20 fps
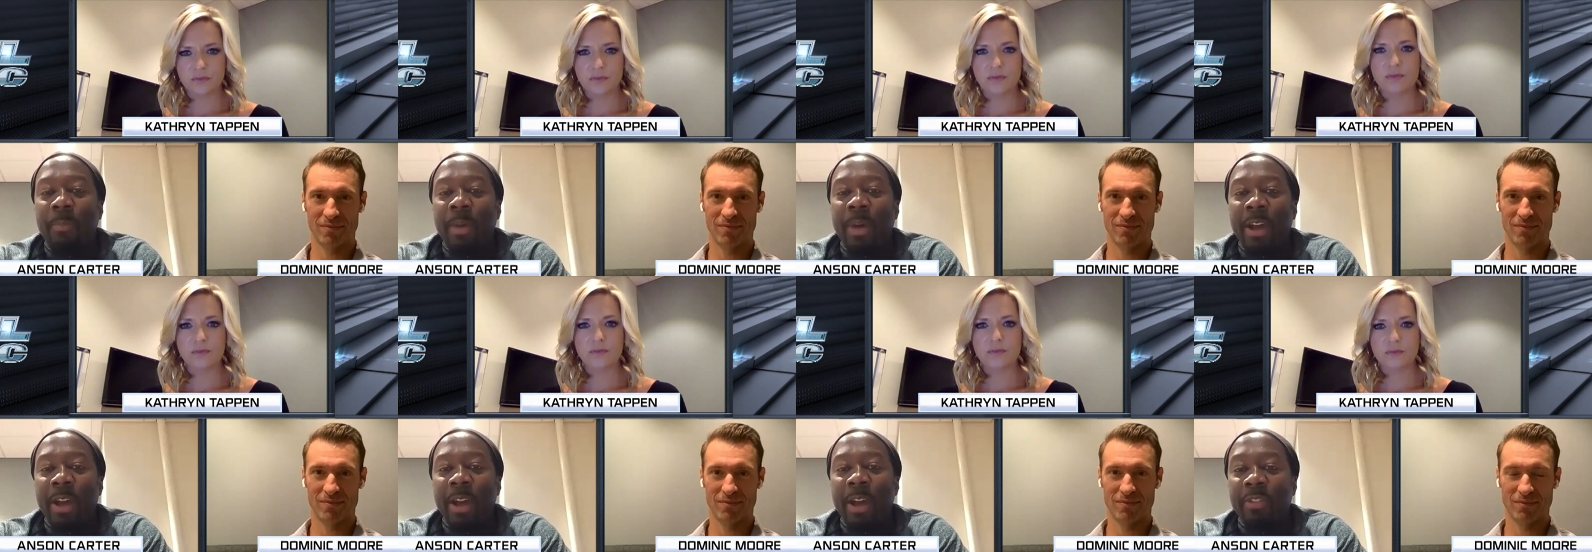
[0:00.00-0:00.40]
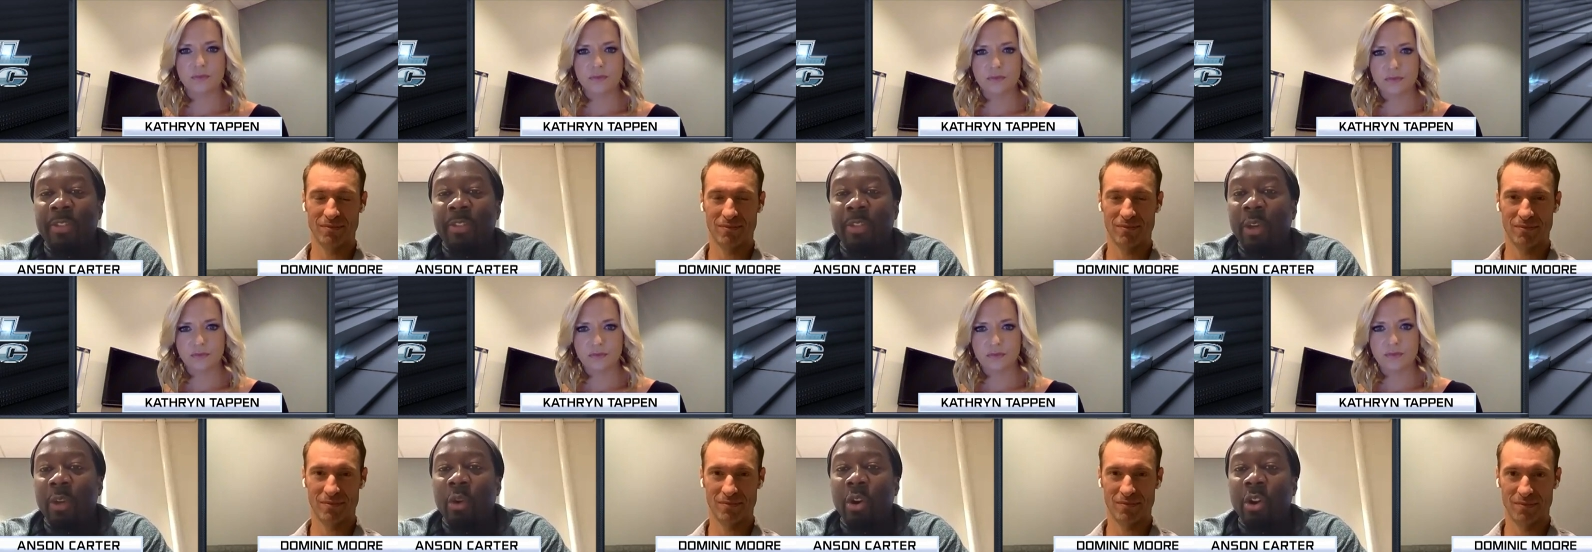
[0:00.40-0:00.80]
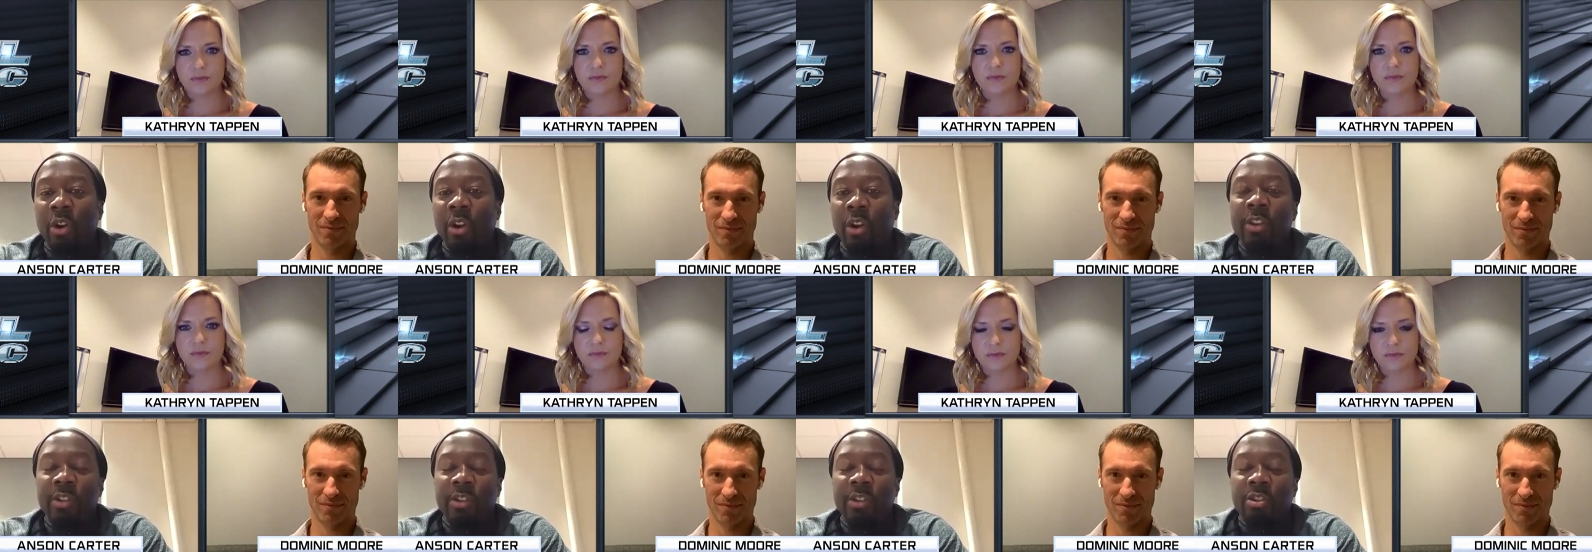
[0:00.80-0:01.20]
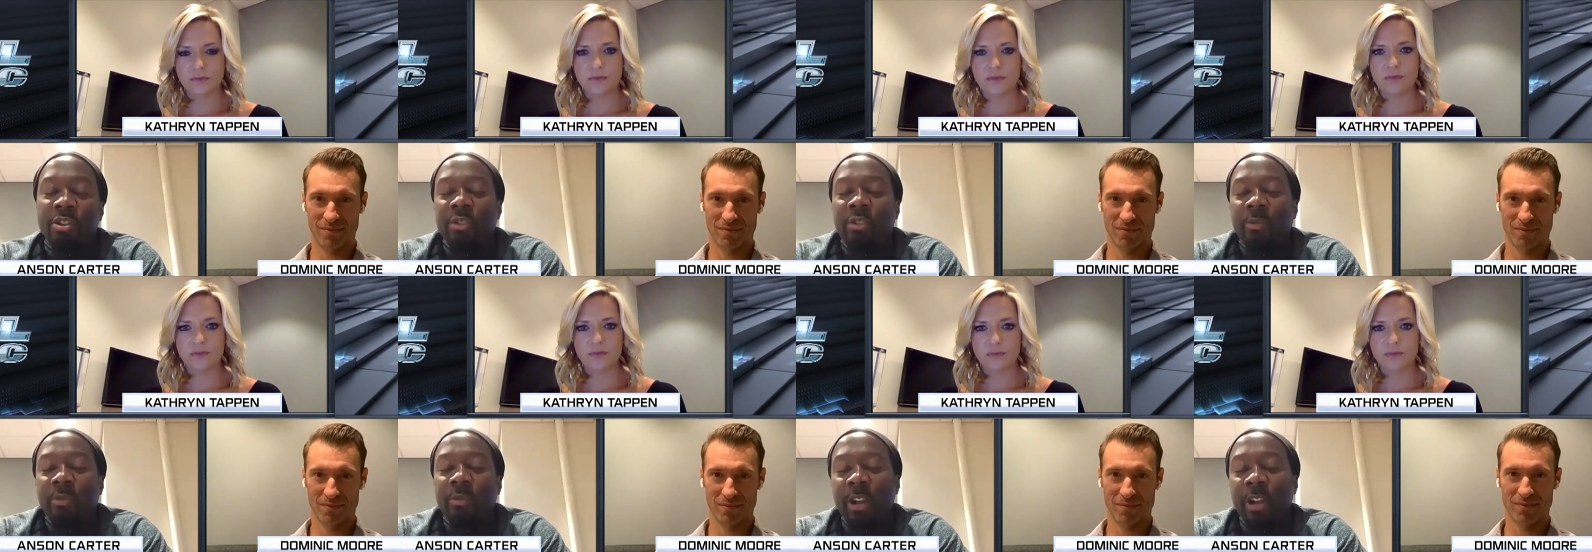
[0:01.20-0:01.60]
Speaker 1: better than they were to start the
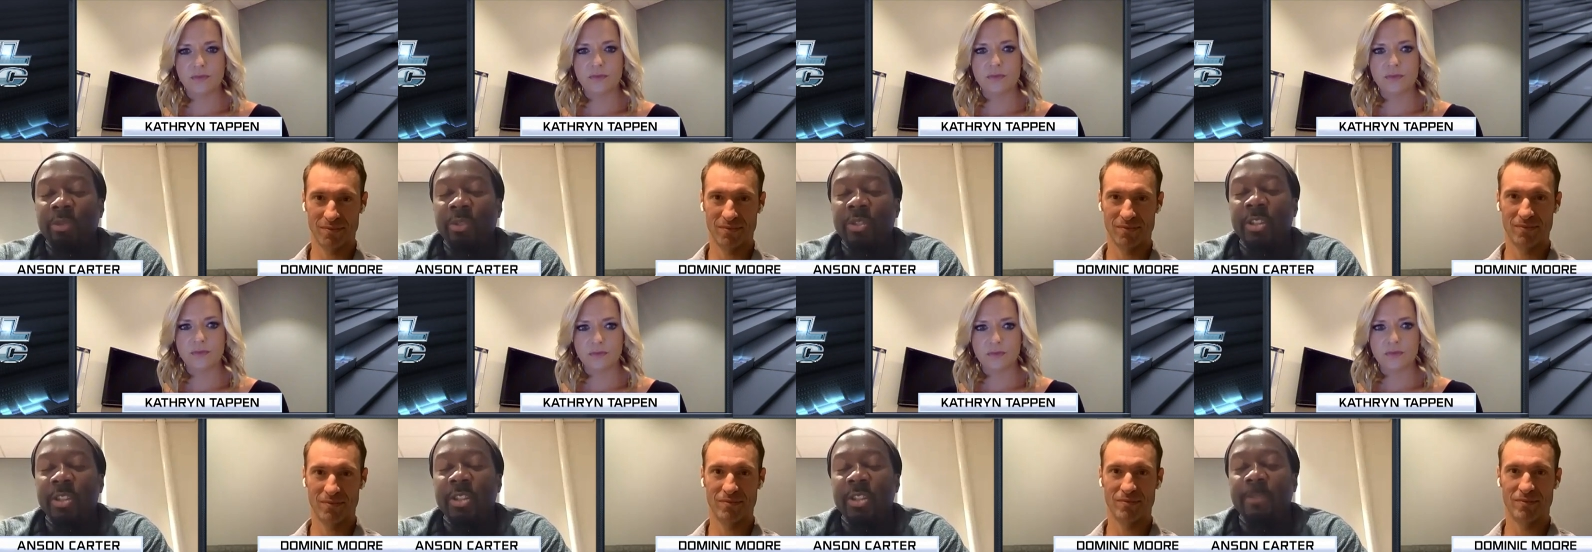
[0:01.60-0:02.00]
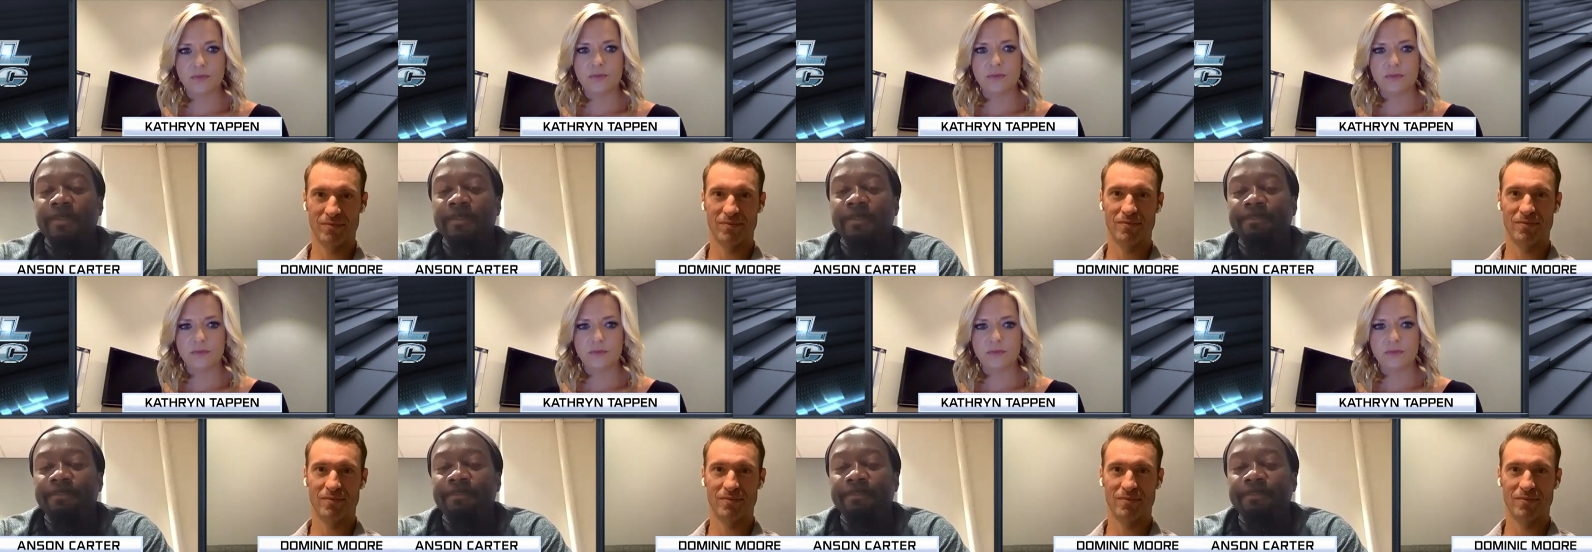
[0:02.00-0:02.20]
regular season.